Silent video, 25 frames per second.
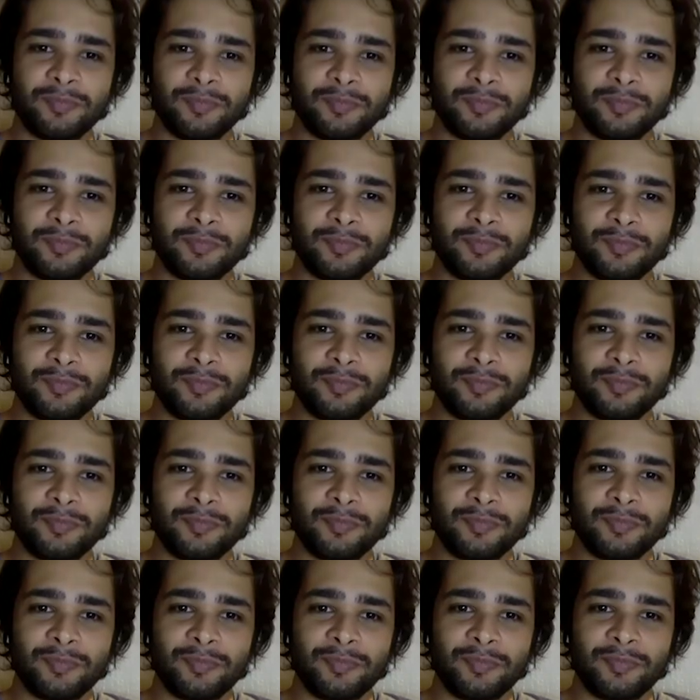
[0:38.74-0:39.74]

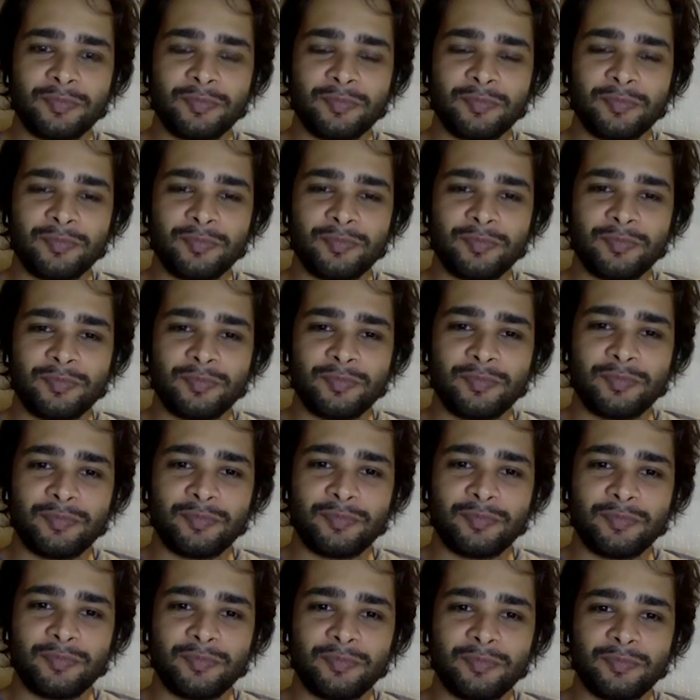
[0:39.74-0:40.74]

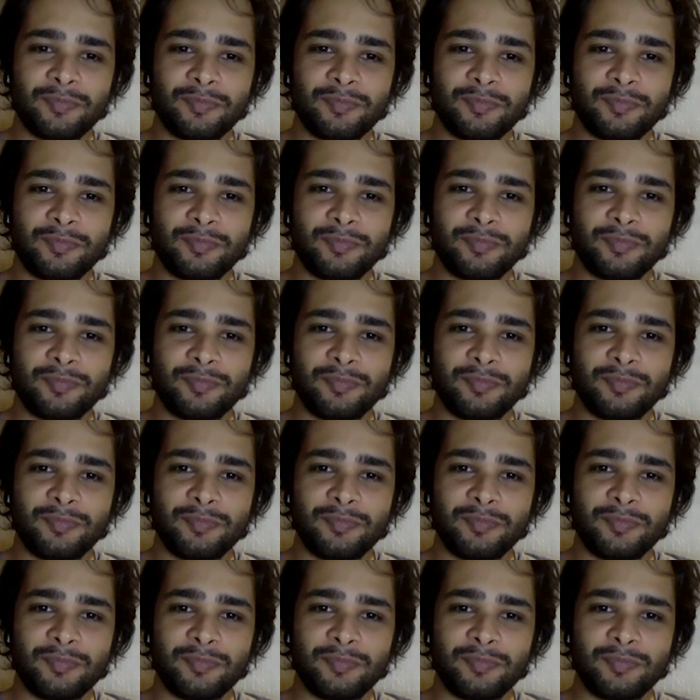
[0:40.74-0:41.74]

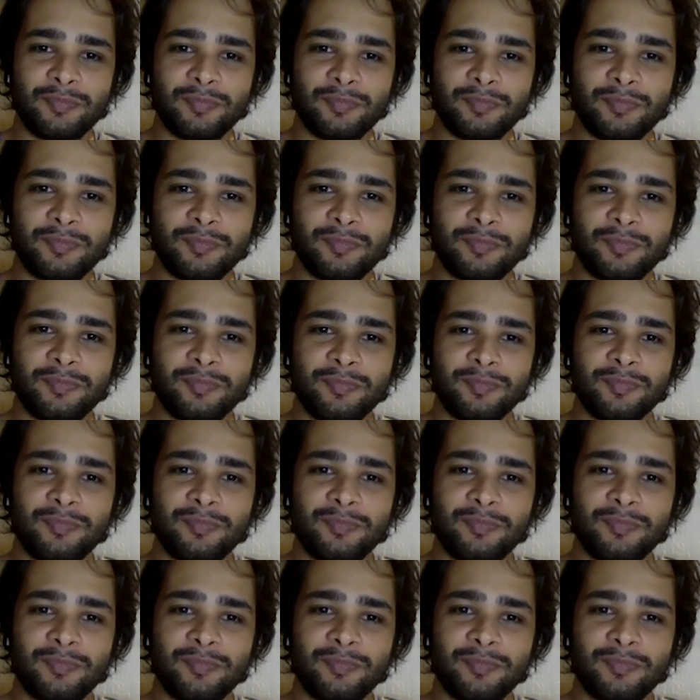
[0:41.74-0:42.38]
The person shown says nothing.